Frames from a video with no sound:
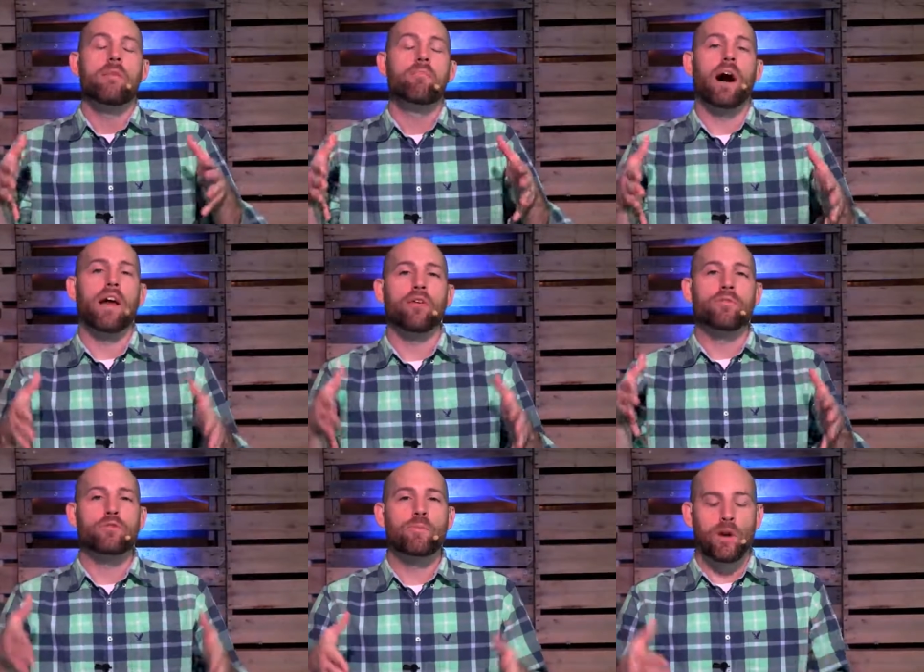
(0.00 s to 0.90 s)
But the
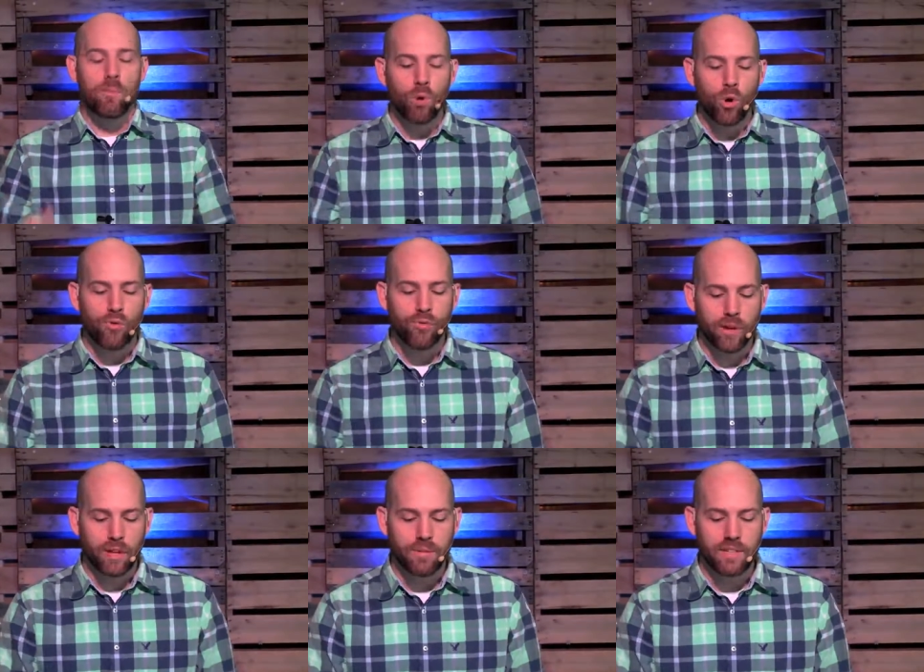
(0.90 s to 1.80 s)
Spirit moved
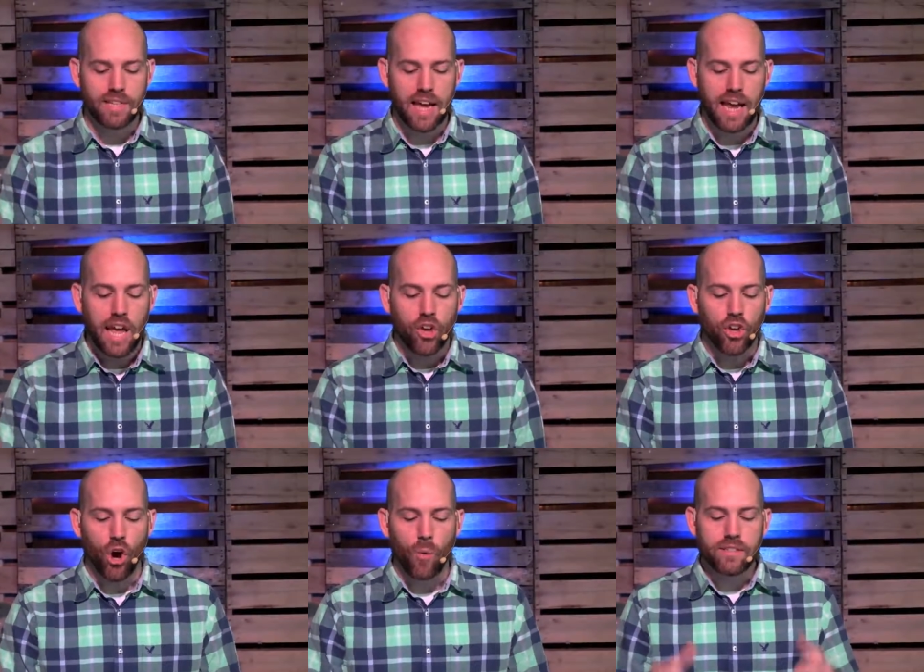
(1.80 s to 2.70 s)
Philip to say,
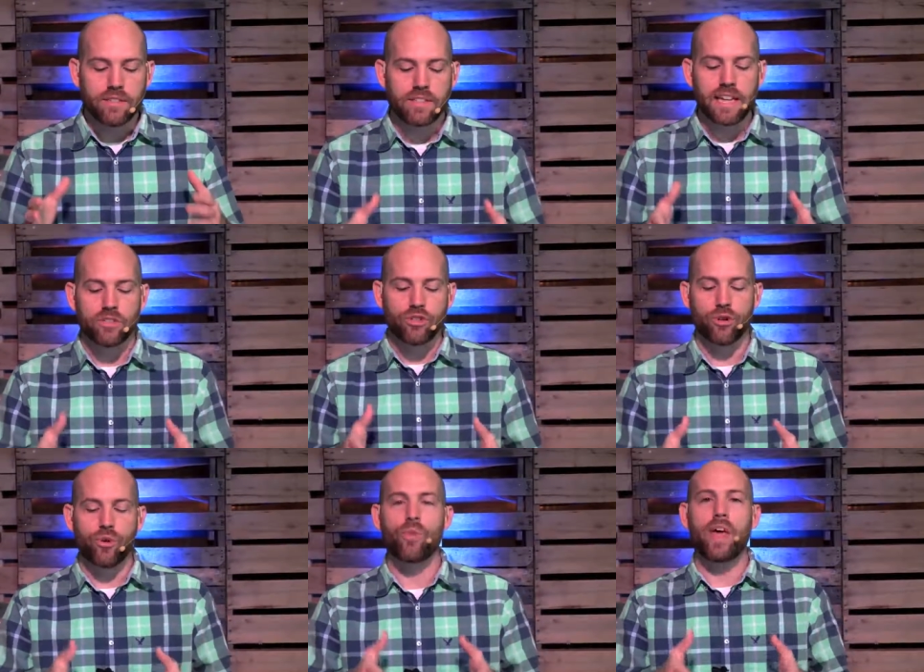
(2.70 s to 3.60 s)
Go and stick
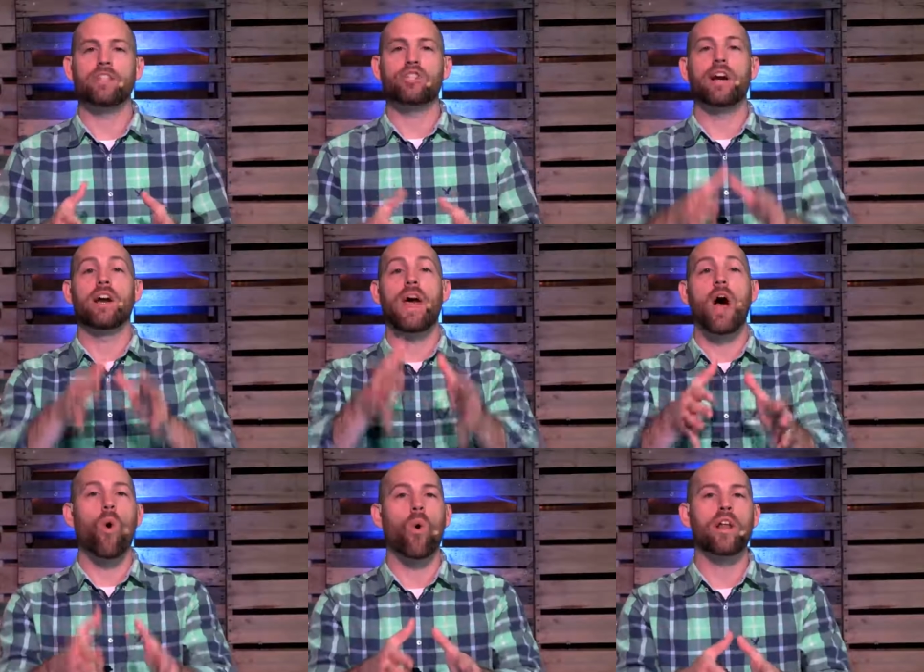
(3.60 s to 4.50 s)
to that chariot. That
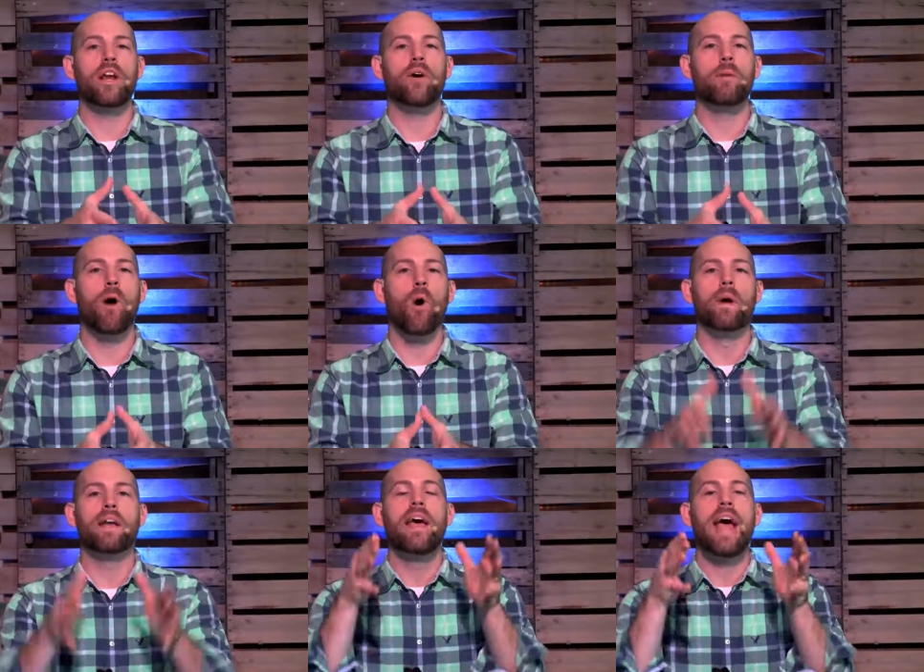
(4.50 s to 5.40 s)
ordinary
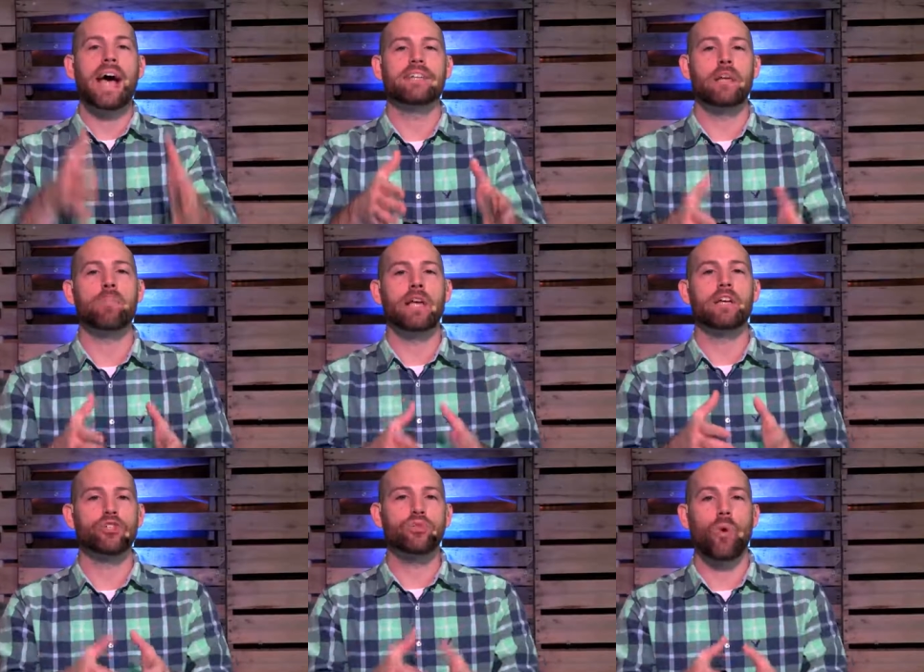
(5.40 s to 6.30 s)
moment has something
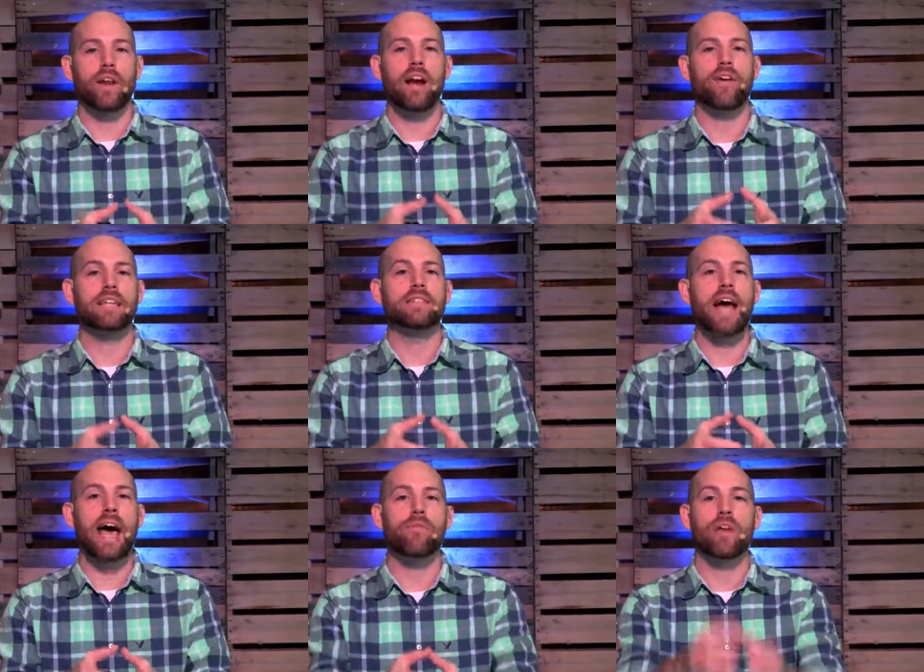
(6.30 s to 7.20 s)
extraordinary
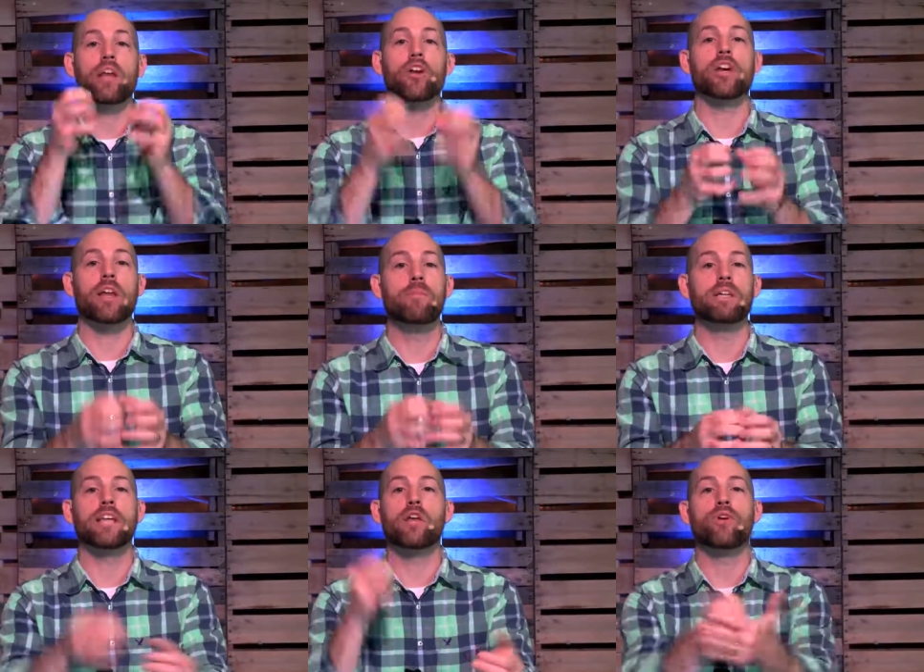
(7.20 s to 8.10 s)
inside of it, and you're going to
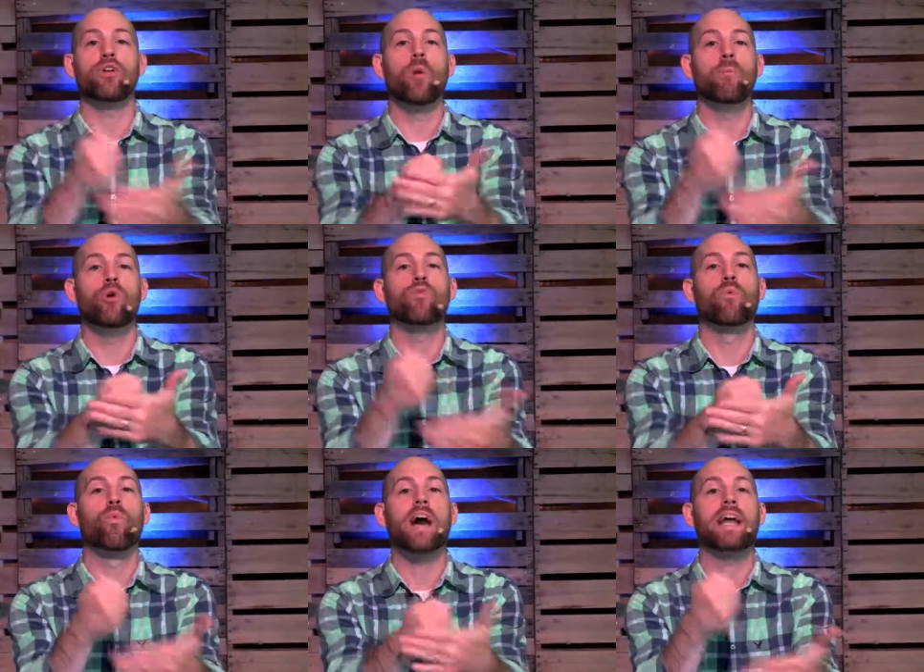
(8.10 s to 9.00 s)
miss it if you don't move
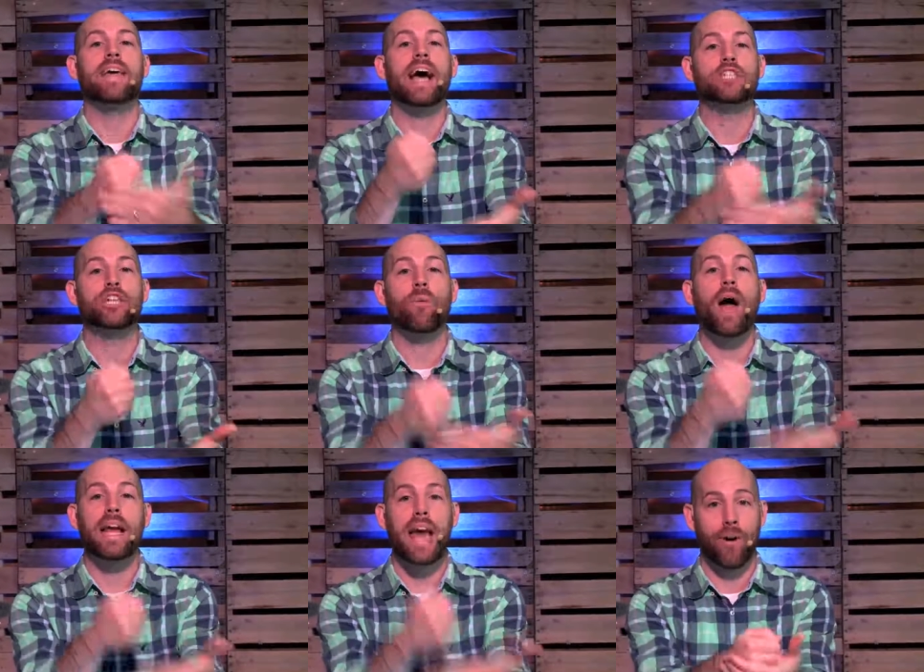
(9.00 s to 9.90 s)
and run and catch it
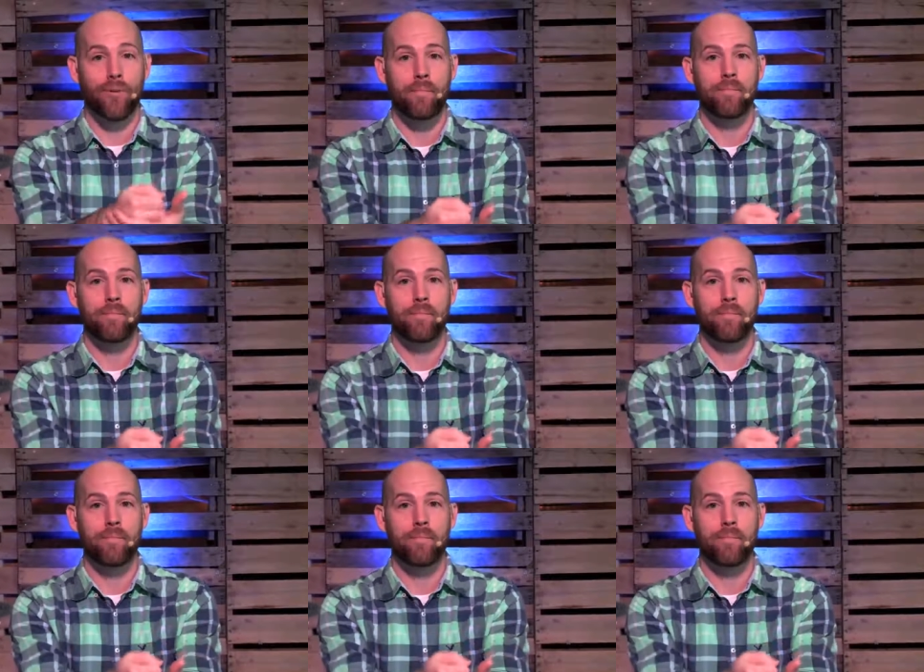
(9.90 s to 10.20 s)
right now.